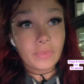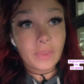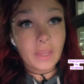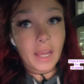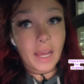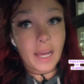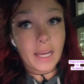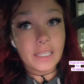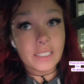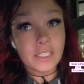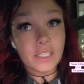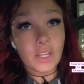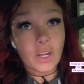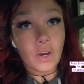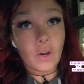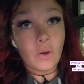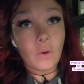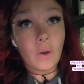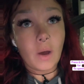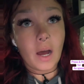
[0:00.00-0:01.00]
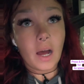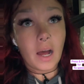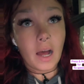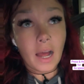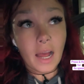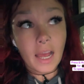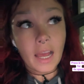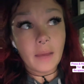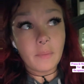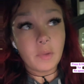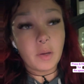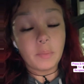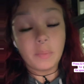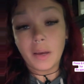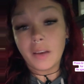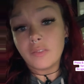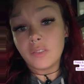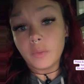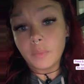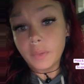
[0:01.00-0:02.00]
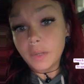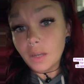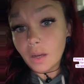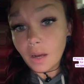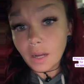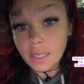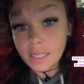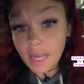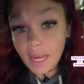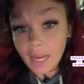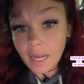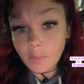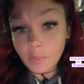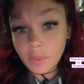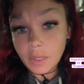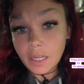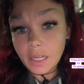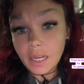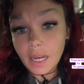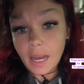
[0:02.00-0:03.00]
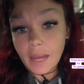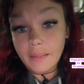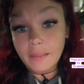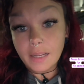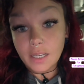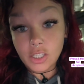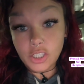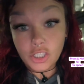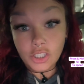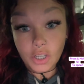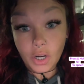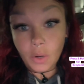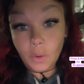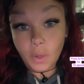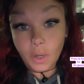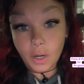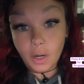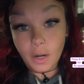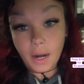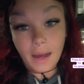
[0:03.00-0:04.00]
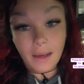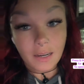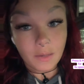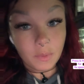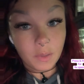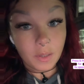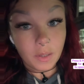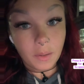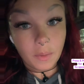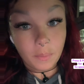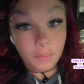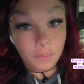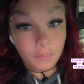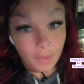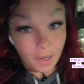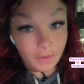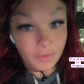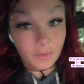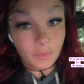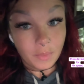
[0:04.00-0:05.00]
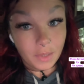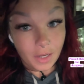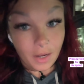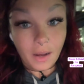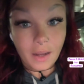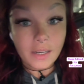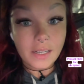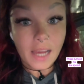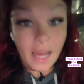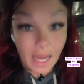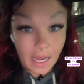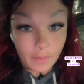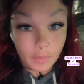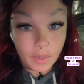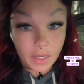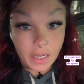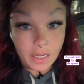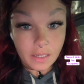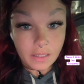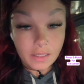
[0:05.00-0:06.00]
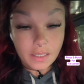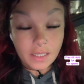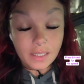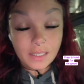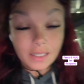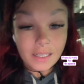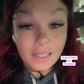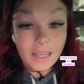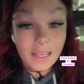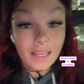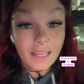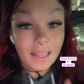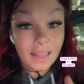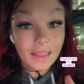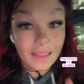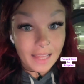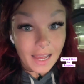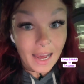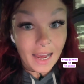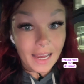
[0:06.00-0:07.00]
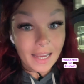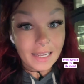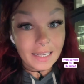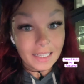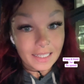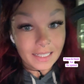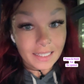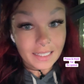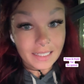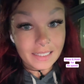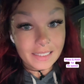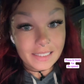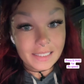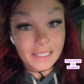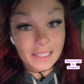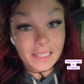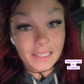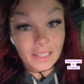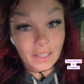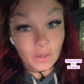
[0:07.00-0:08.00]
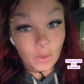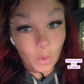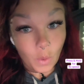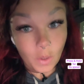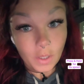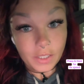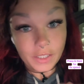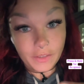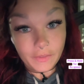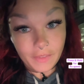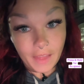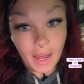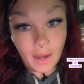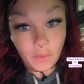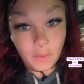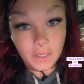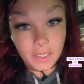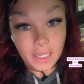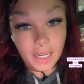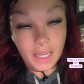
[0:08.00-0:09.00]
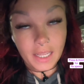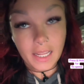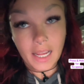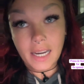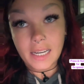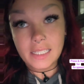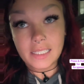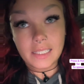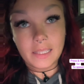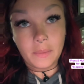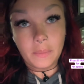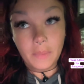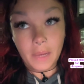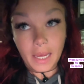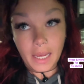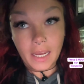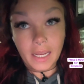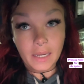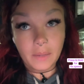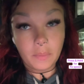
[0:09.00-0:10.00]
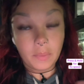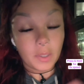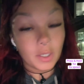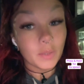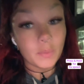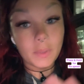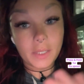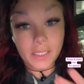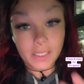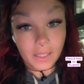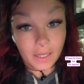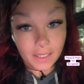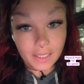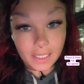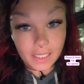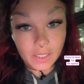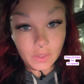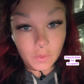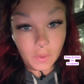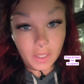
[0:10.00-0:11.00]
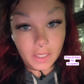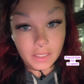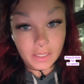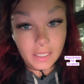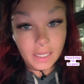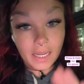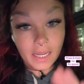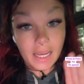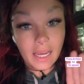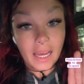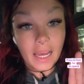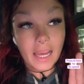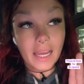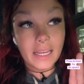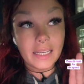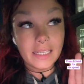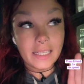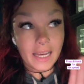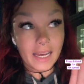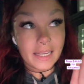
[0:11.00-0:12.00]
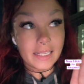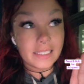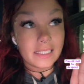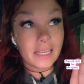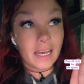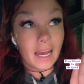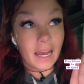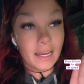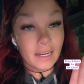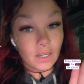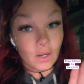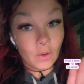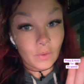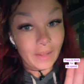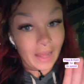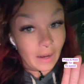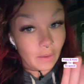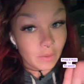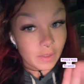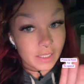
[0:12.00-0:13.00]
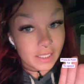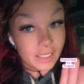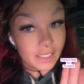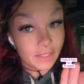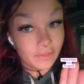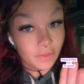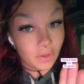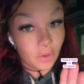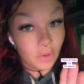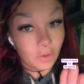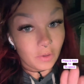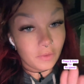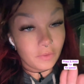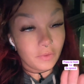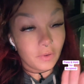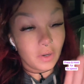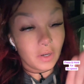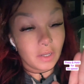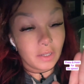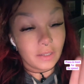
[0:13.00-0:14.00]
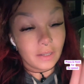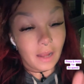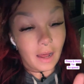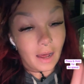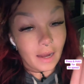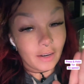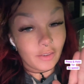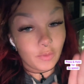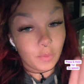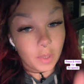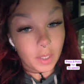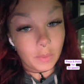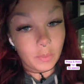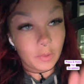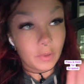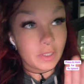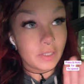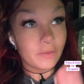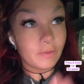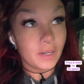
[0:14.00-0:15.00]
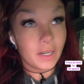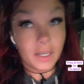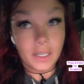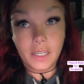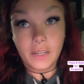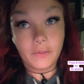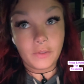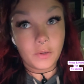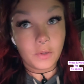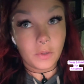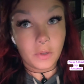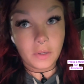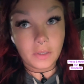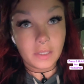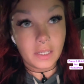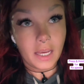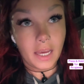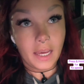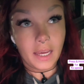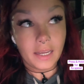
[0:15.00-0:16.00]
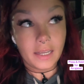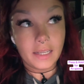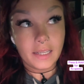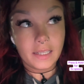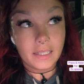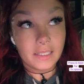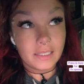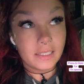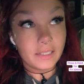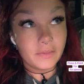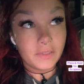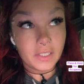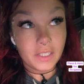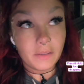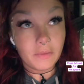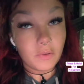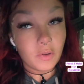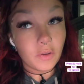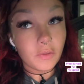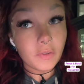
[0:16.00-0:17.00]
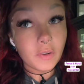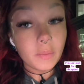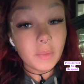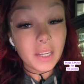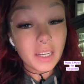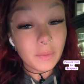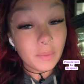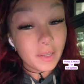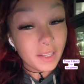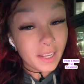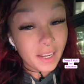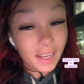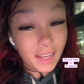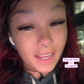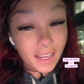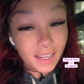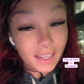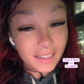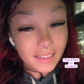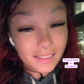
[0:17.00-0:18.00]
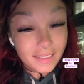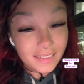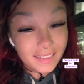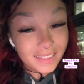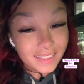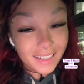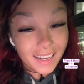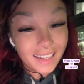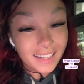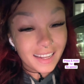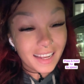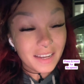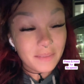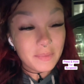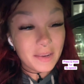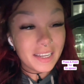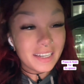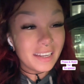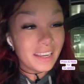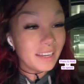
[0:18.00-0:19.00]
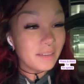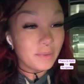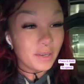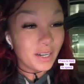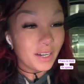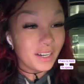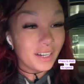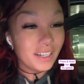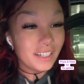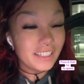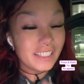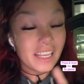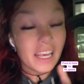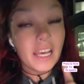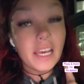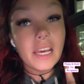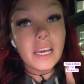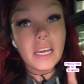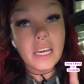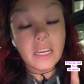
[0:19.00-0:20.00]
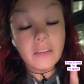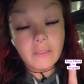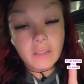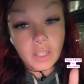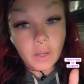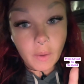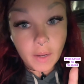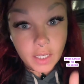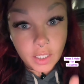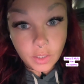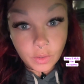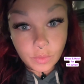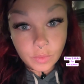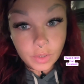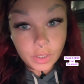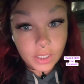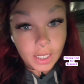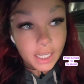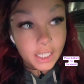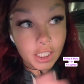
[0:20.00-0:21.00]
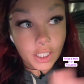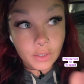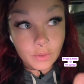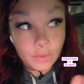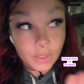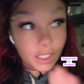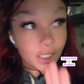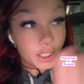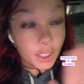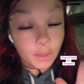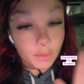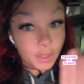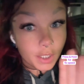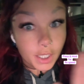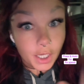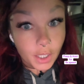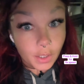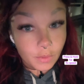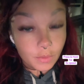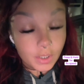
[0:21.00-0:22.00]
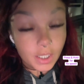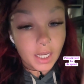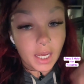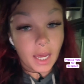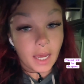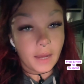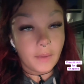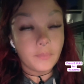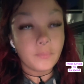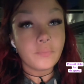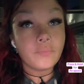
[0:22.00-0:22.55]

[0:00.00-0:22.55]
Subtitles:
as though I'm above and beyond happy, and then show her how to be above and beyond happy? That is the course of that one, okay? That is the main purpose on this one. And yes, I know that one's difficult for a lot of people. It's very difficult, okay? It is even difficult for me to be like, hey, I like my neighbors, even though I don't, okay?